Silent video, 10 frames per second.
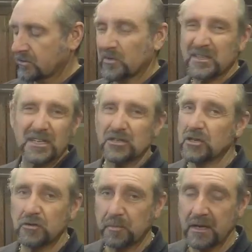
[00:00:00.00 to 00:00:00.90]

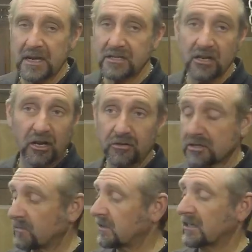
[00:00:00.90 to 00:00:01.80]
22 psi or
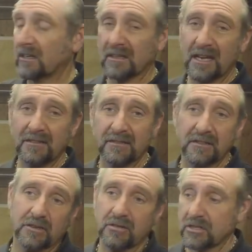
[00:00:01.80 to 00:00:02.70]
something like that.
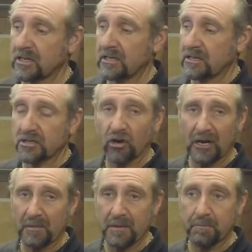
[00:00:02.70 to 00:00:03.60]
So it's not
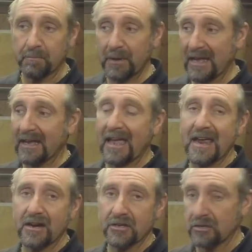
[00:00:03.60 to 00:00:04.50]
going to be a big
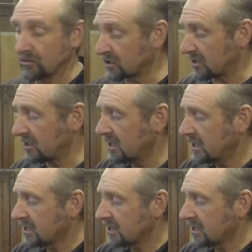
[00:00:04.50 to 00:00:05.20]
air user.